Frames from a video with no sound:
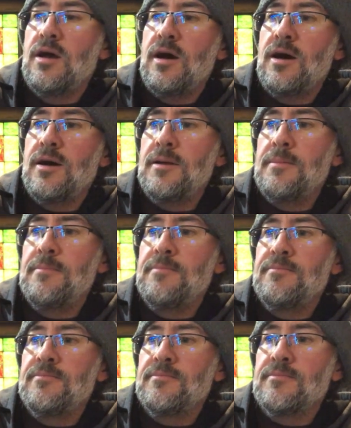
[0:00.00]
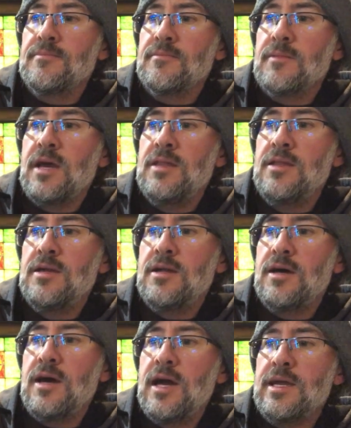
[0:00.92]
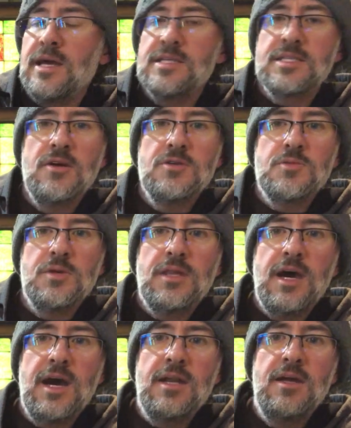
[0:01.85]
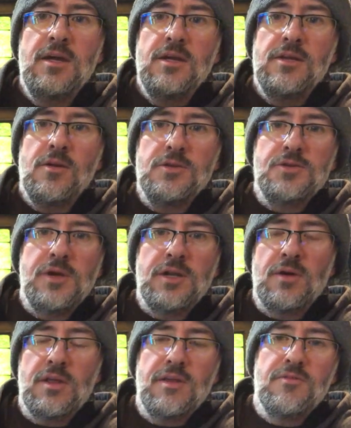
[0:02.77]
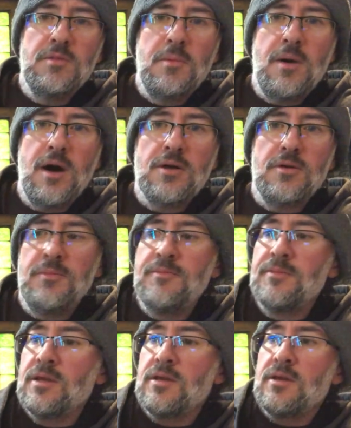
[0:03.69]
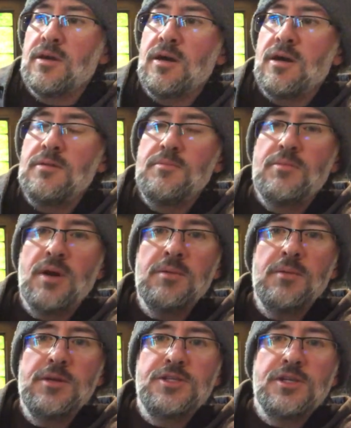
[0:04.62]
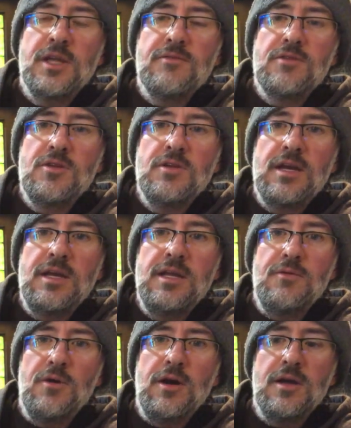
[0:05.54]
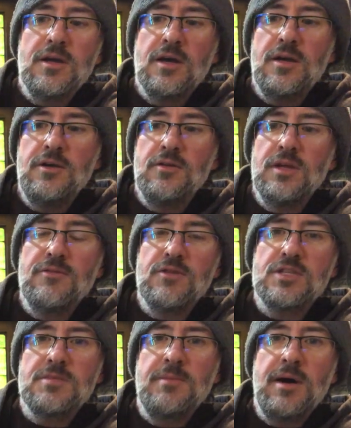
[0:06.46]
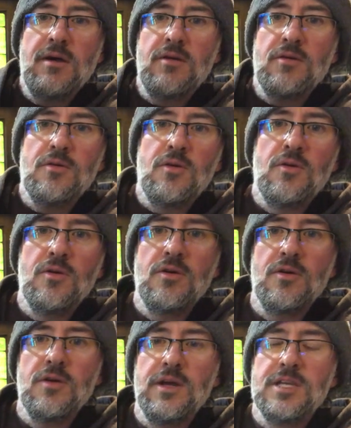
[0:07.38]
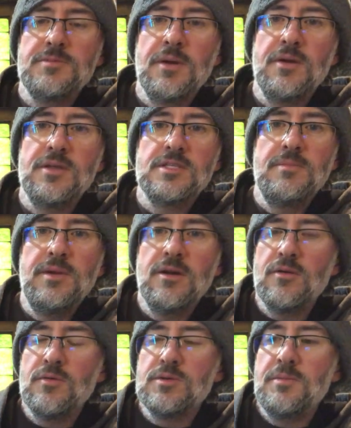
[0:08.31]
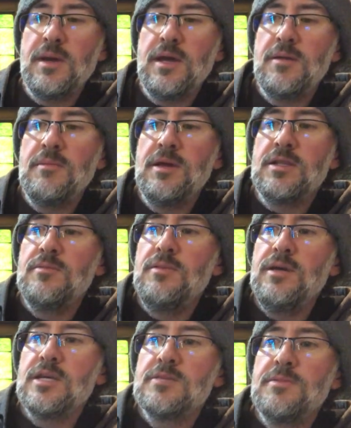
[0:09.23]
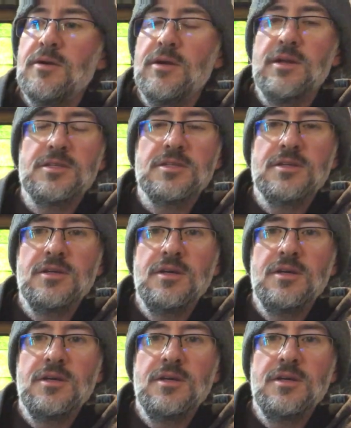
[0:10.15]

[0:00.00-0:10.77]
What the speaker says: And then I guess goes with that, don't drink directly from the bottle. Probably should never do that anyway. You'll never smell or experience a beer it was meant to be experienced.